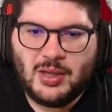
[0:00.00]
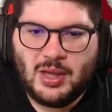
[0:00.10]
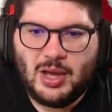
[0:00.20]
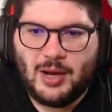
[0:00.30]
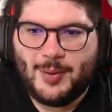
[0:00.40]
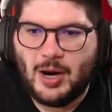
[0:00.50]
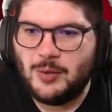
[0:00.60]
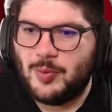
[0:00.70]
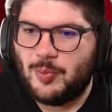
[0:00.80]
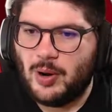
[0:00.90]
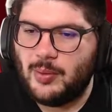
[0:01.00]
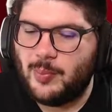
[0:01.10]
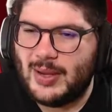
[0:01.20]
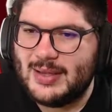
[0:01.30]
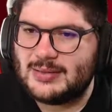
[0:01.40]
Uh, Pogba probably
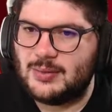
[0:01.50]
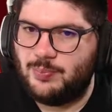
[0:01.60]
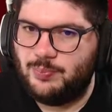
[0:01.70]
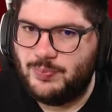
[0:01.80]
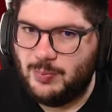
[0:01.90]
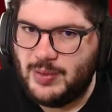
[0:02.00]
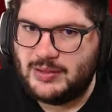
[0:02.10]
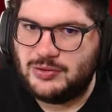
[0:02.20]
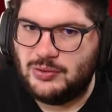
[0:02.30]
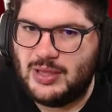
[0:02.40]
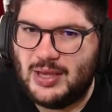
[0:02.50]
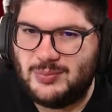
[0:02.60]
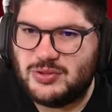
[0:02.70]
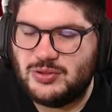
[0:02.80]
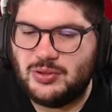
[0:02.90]
plays the the big two
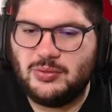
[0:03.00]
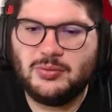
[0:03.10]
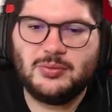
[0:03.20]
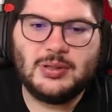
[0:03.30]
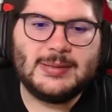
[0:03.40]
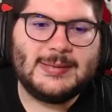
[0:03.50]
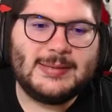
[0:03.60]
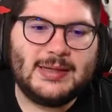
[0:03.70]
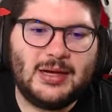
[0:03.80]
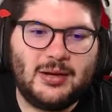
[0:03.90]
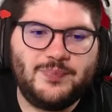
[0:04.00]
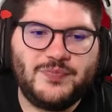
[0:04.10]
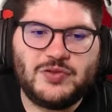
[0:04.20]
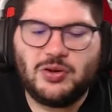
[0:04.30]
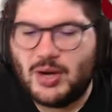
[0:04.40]
games too. Um,
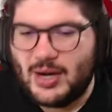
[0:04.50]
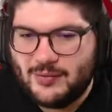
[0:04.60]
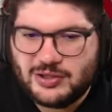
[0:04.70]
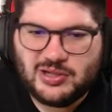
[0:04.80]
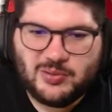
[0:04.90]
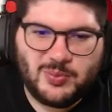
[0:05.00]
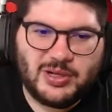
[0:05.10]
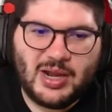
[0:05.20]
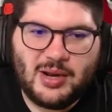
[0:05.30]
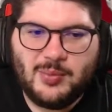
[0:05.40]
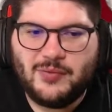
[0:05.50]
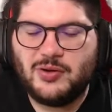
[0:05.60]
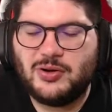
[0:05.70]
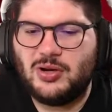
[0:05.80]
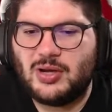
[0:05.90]
so on average in the United
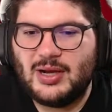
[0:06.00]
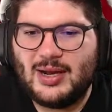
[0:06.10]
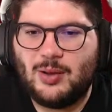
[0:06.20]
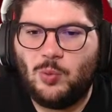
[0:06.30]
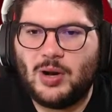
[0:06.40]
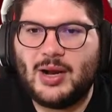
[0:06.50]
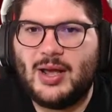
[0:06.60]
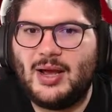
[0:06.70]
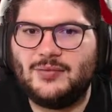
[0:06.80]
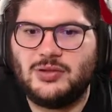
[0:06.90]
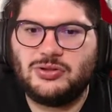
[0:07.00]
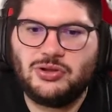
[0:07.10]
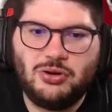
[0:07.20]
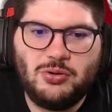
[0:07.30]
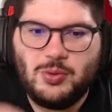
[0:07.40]
midfield, you're looking at like one and a half to
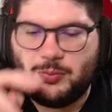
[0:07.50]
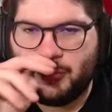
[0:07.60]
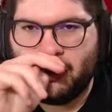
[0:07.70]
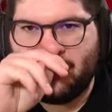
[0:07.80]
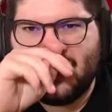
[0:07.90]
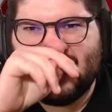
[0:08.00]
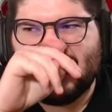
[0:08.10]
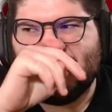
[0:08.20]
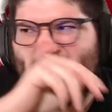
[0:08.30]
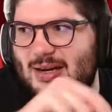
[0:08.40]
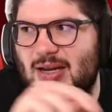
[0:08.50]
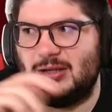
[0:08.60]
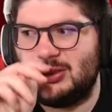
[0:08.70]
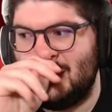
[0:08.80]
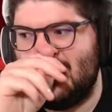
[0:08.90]
two, with Bruno Fernandes being like a
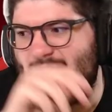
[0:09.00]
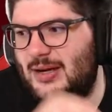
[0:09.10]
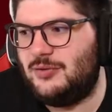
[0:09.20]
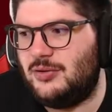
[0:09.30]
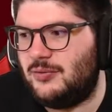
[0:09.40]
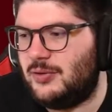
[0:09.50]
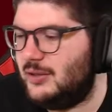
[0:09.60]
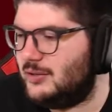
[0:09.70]
two and a half to three.